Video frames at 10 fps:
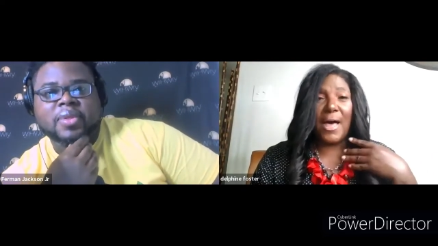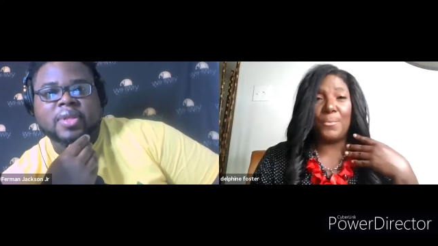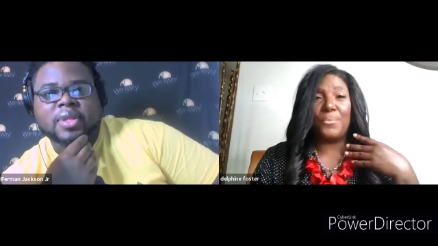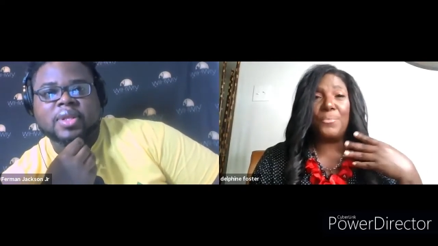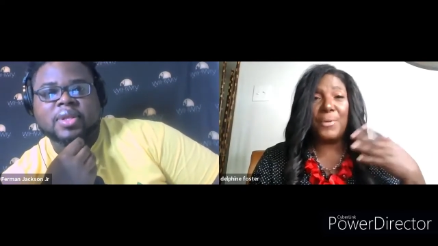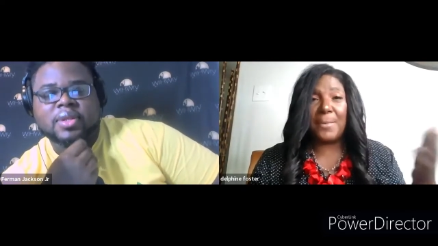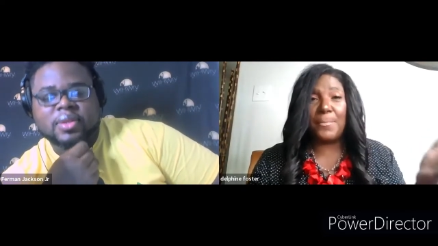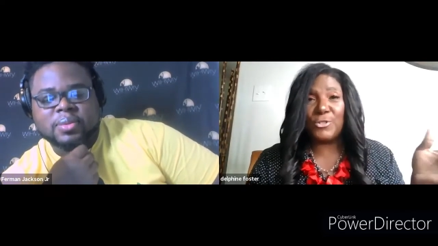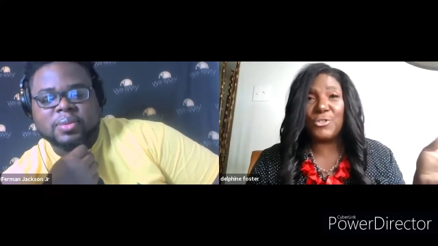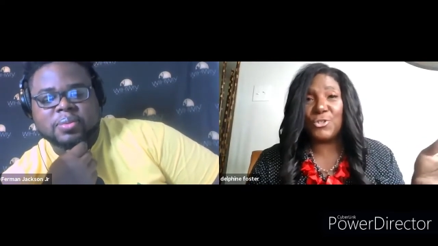Speaker 1: Um, when I
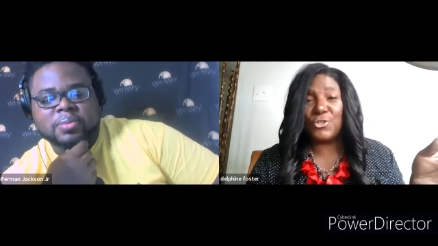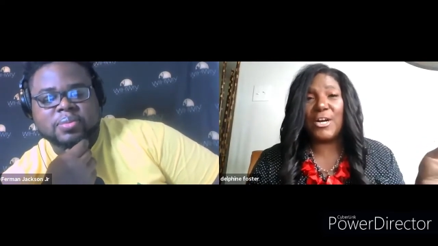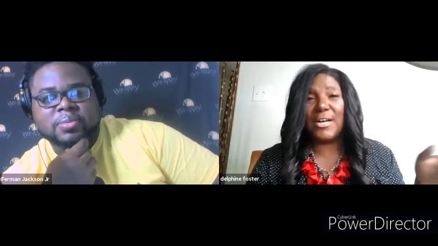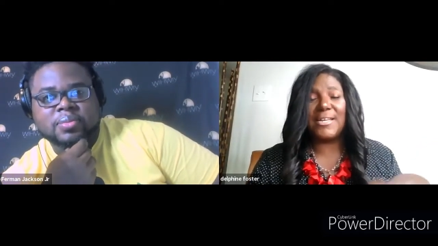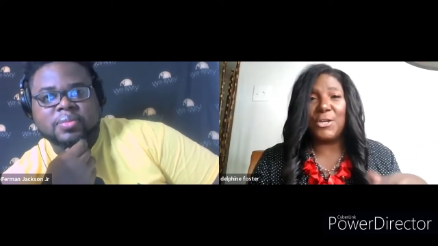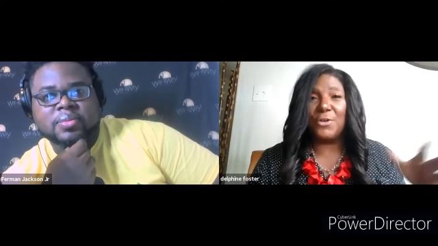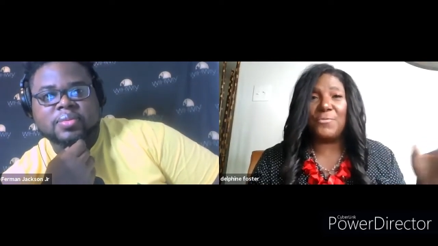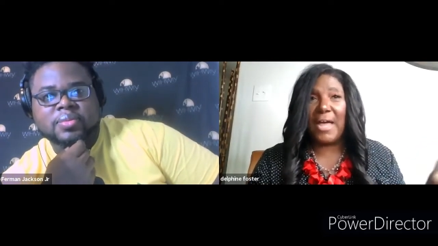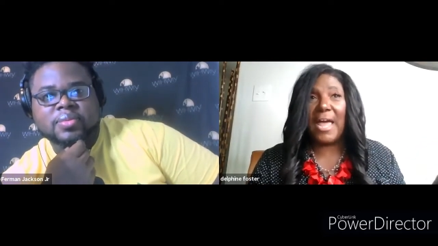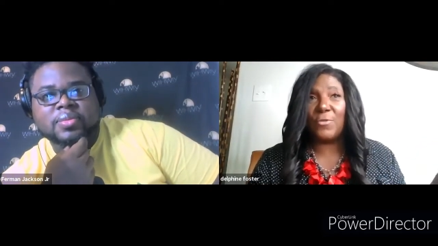purchase a truck, you know, if
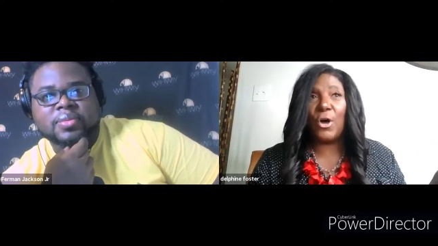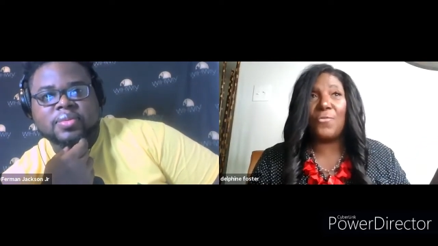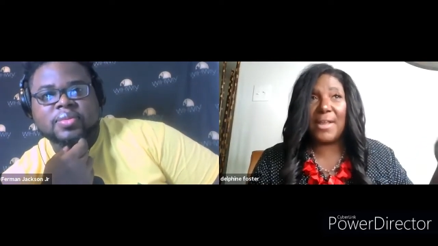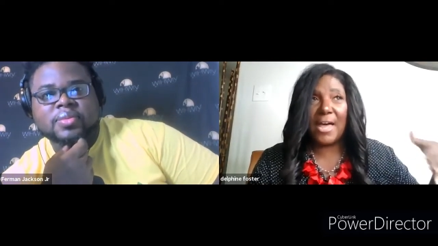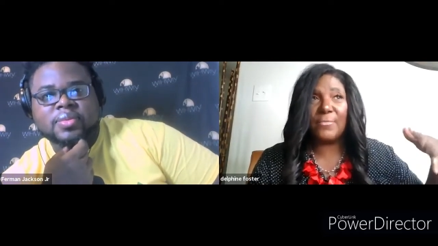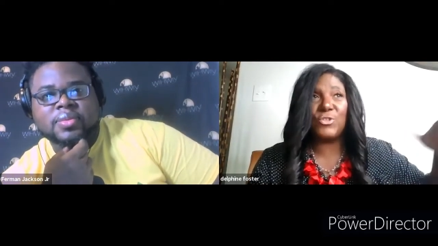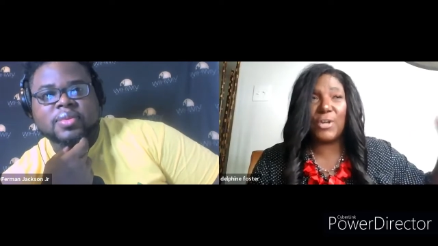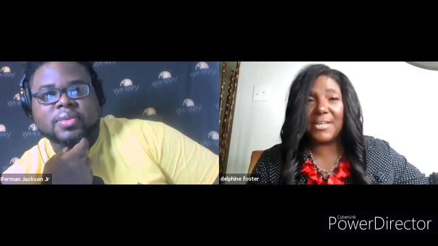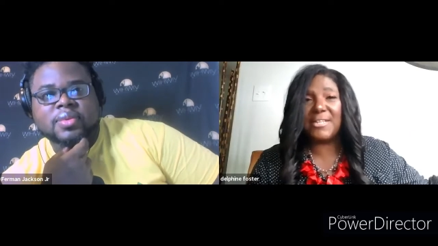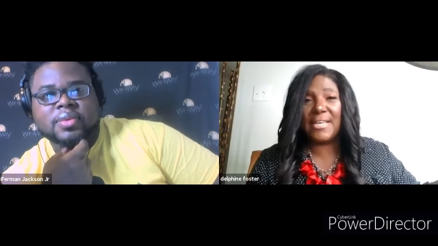I have already have a
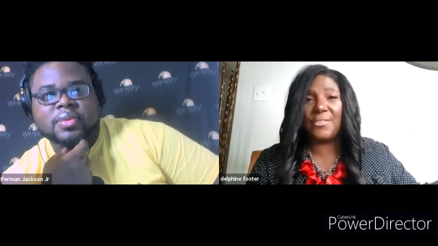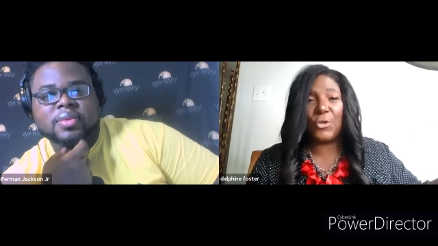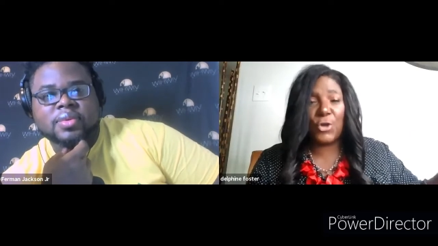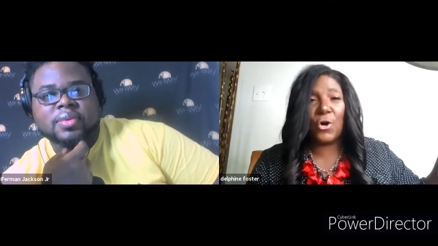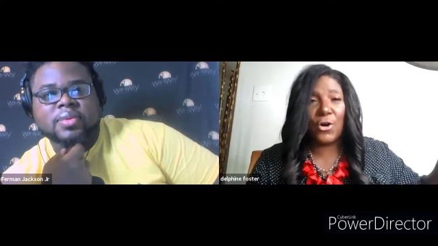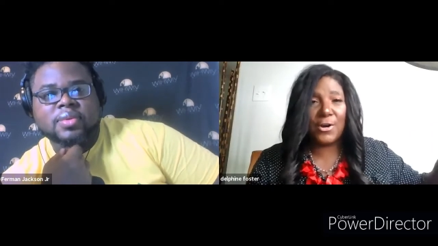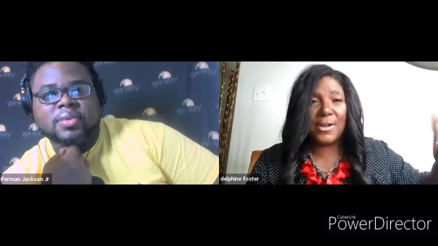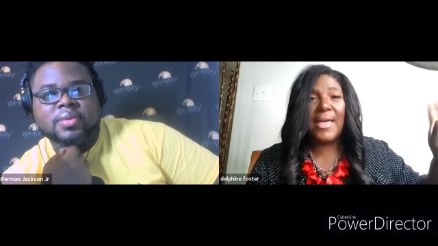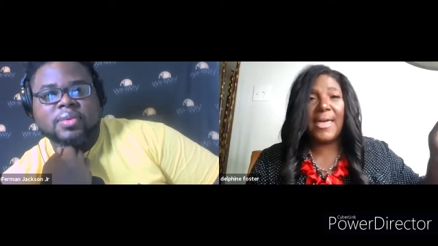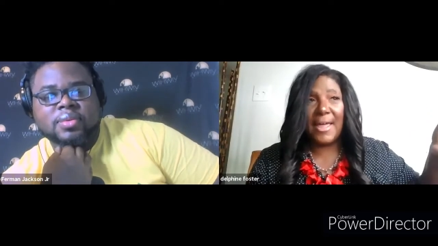truck and it's at the yard
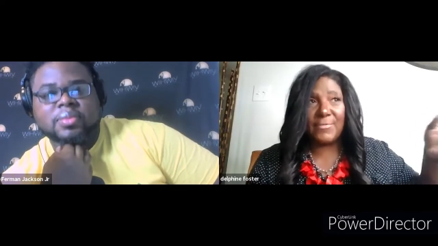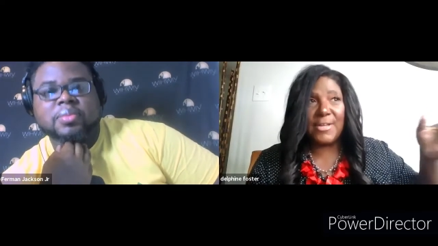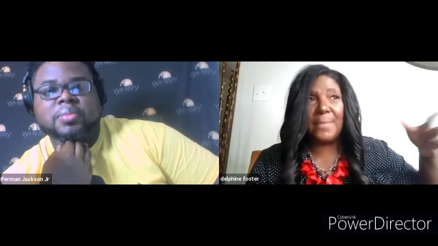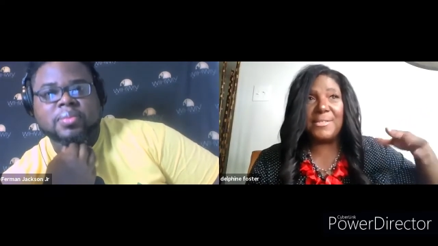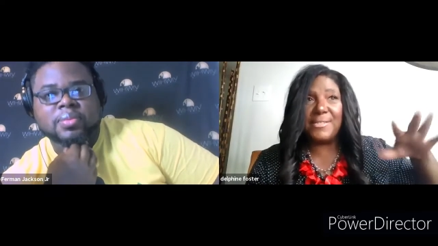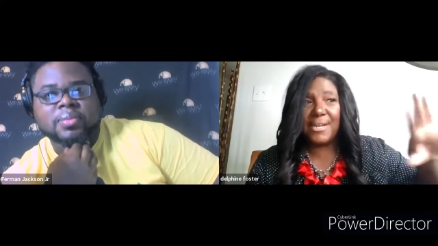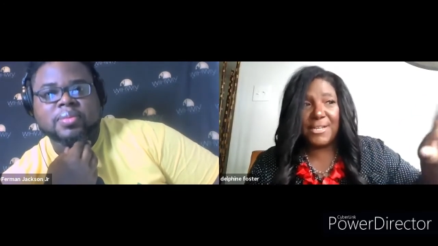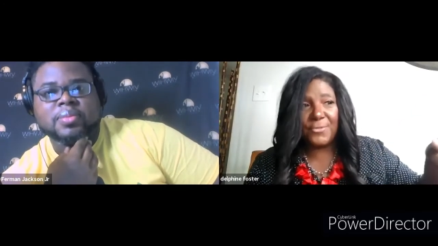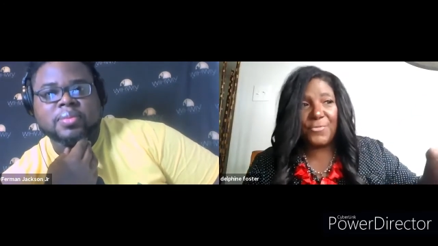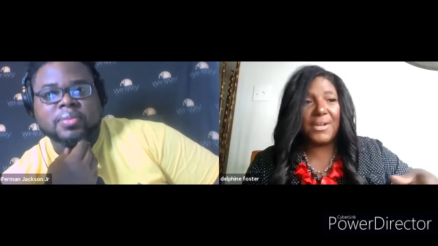and I have time to send
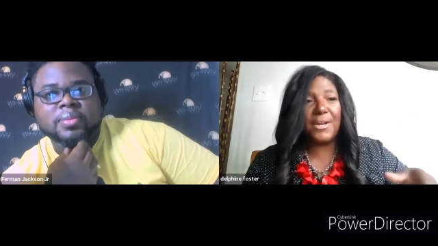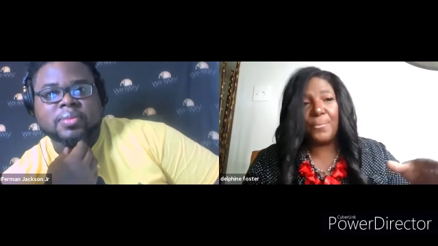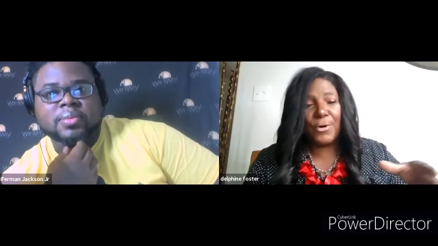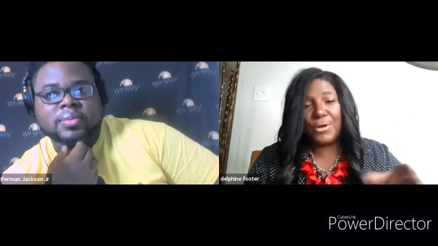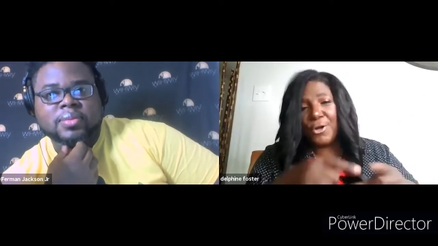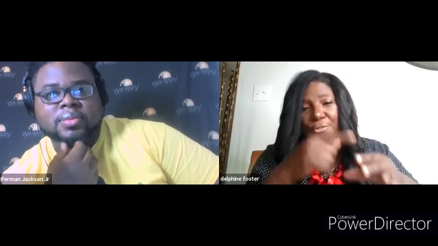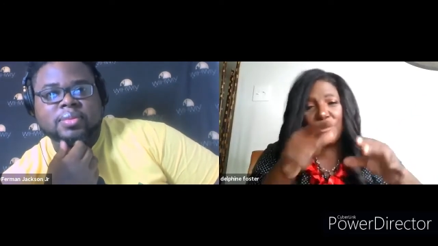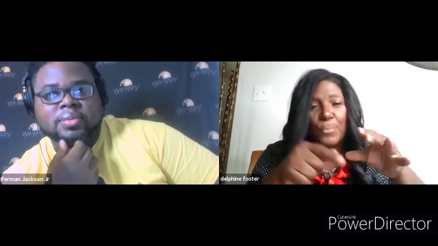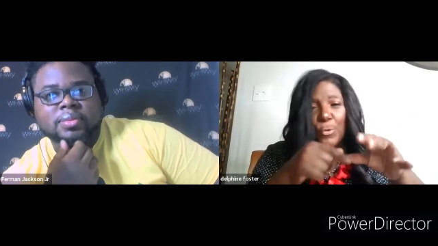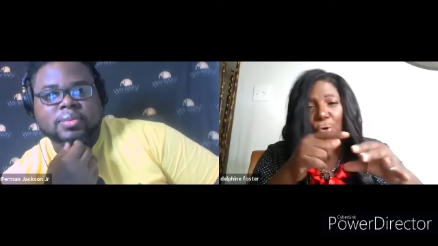in the V I N number and know the
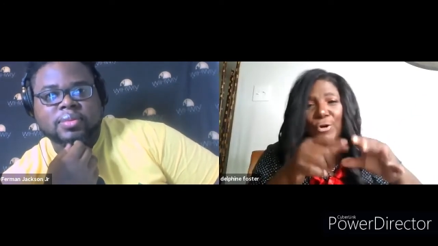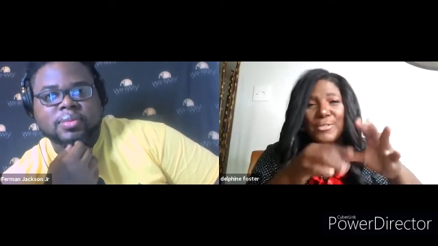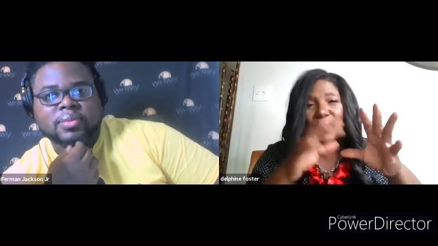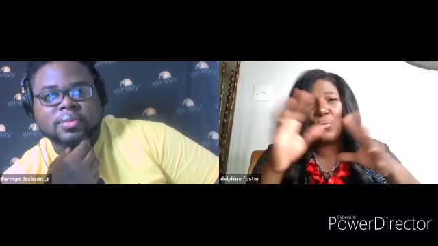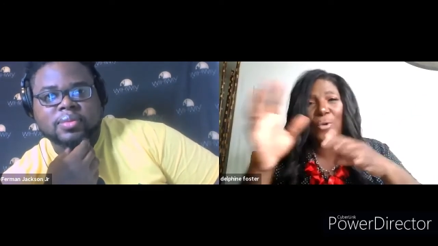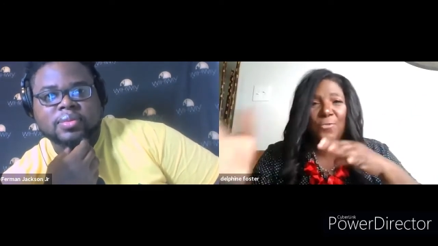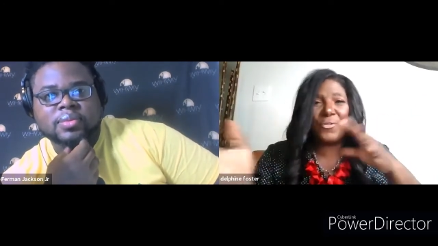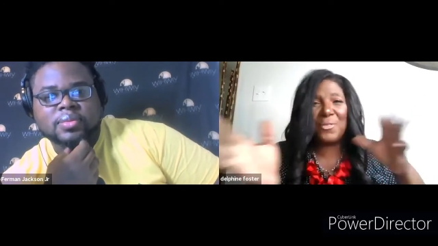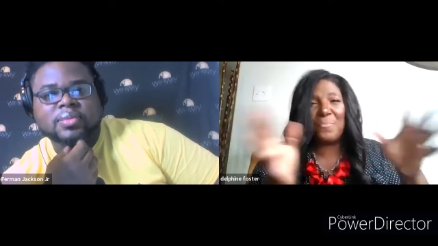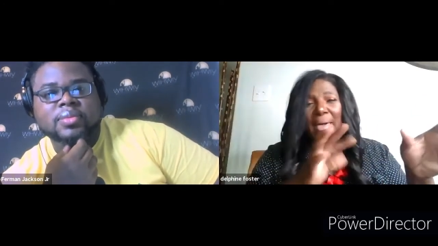ports and wait
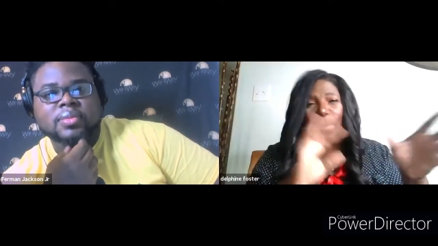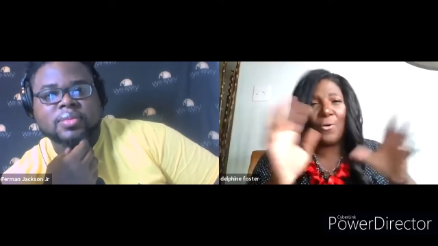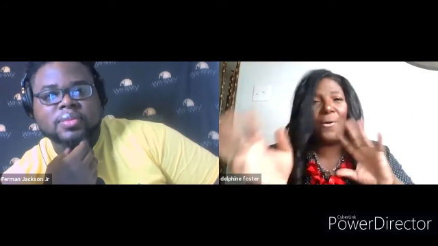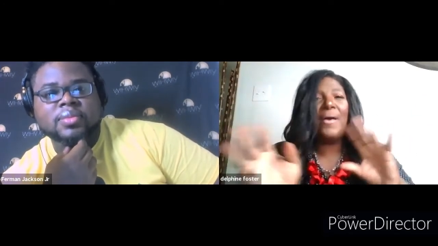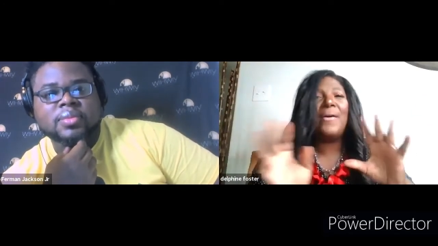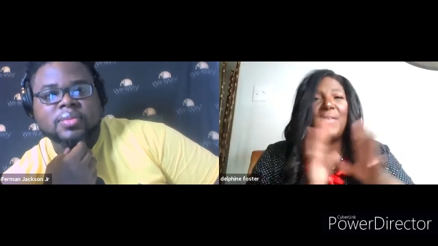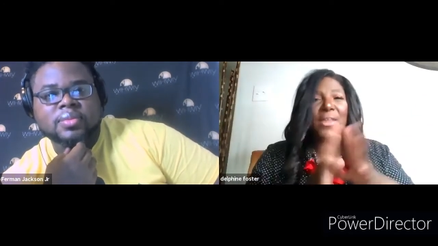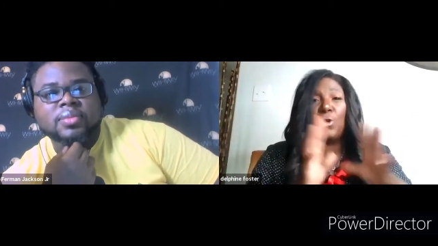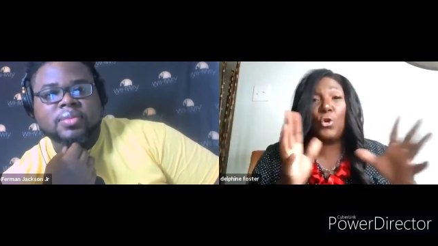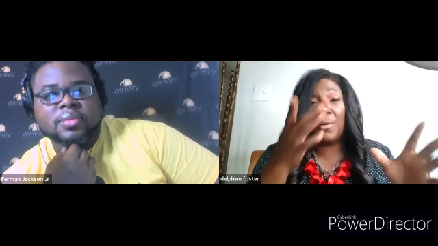for the mail, then
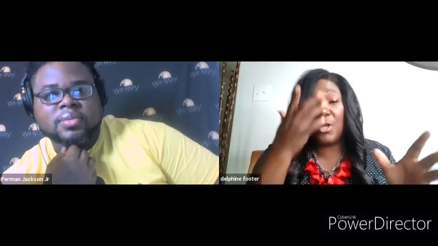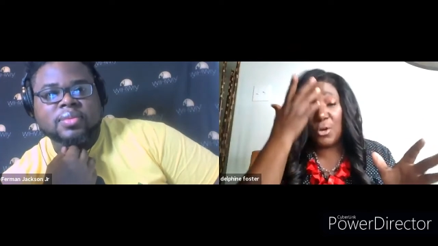I'll normally